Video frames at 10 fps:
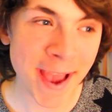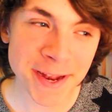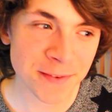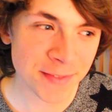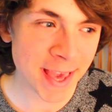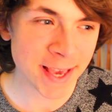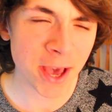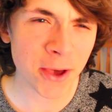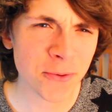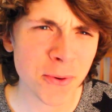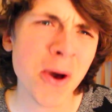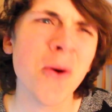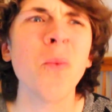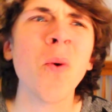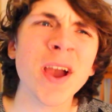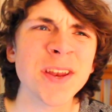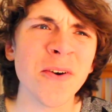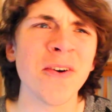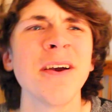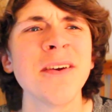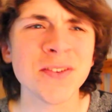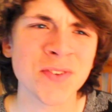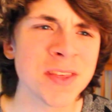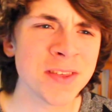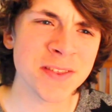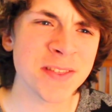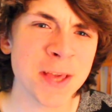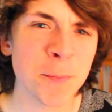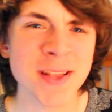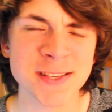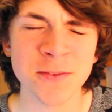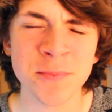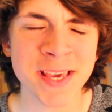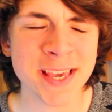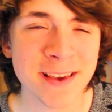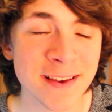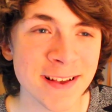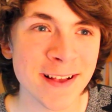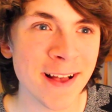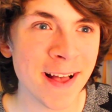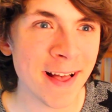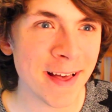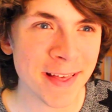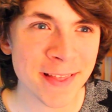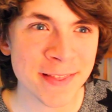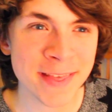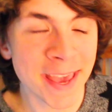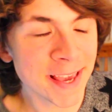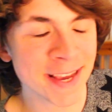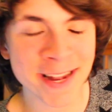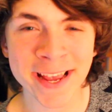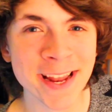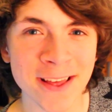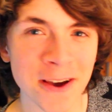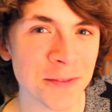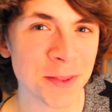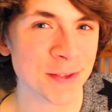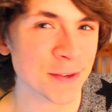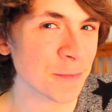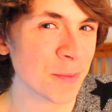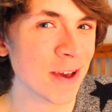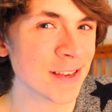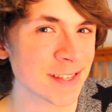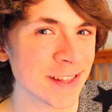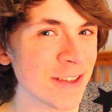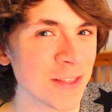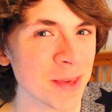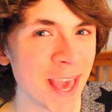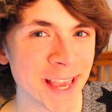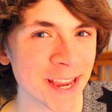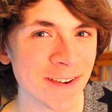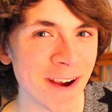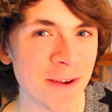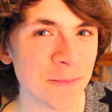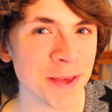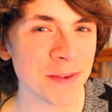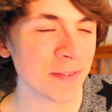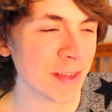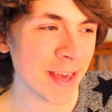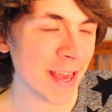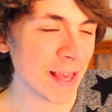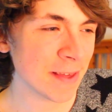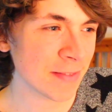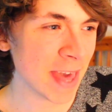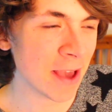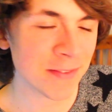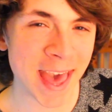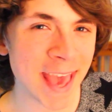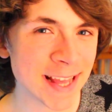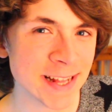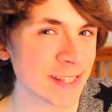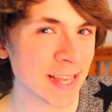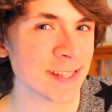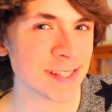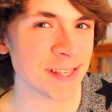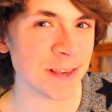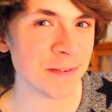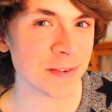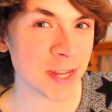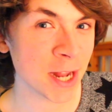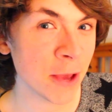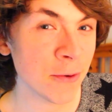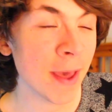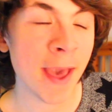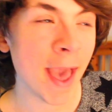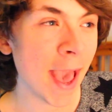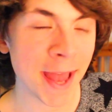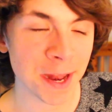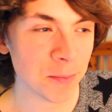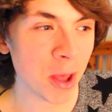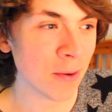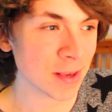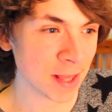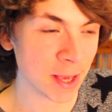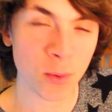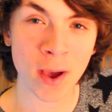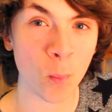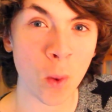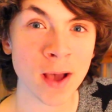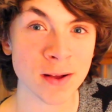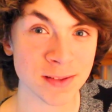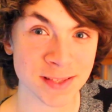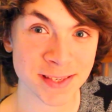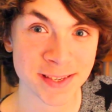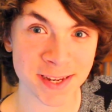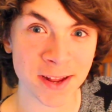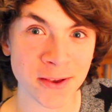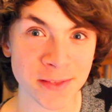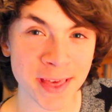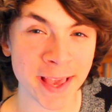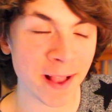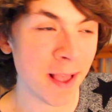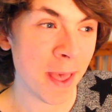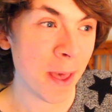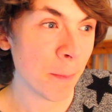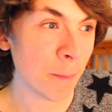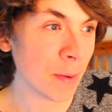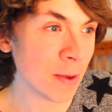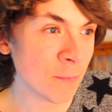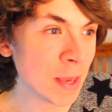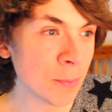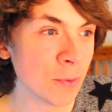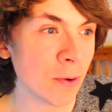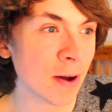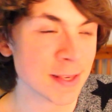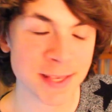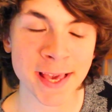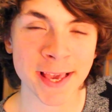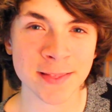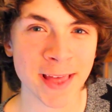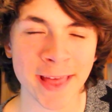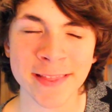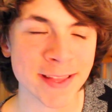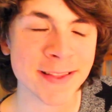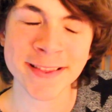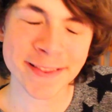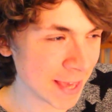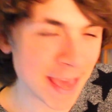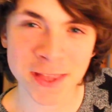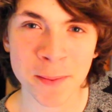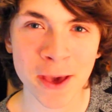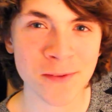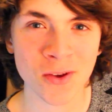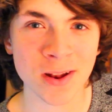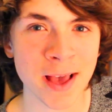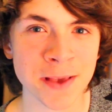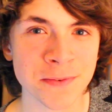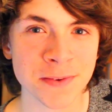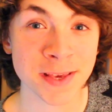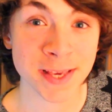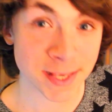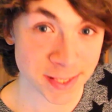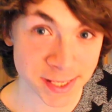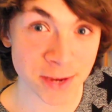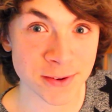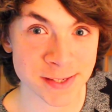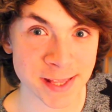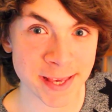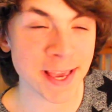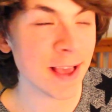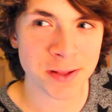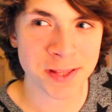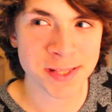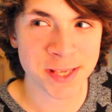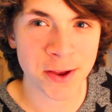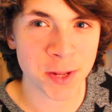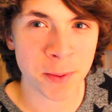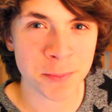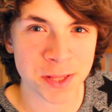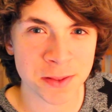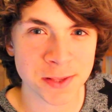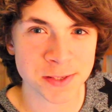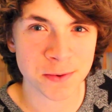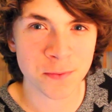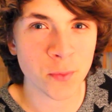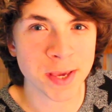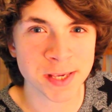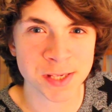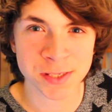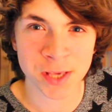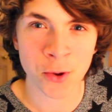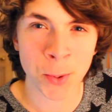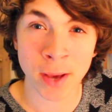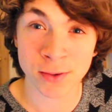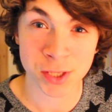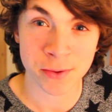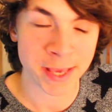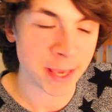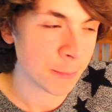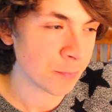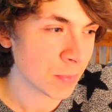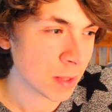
And if they go, oh, why not? And oh, you think you're better than me, they clearly aren't the sort of person that you should be hanging around with if they are that insensitive, you know. And I know it's like quite a wild, you know, thing, but if people are saying that, then get them out of your life. Seriously, I didn't tell anyone within the sort of weeks or so when I was doing it.